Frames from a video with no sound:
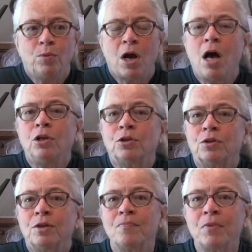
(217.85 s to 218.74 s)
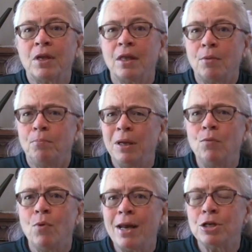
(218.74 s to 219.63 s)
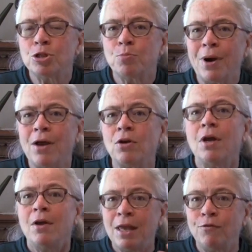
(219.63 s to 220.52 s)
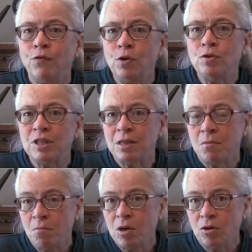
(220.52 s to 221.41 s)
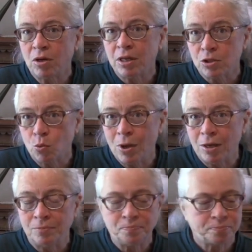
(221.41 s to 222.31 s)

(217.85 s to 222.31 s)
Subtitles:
color, that big reddish brown, infuse in the milk as well.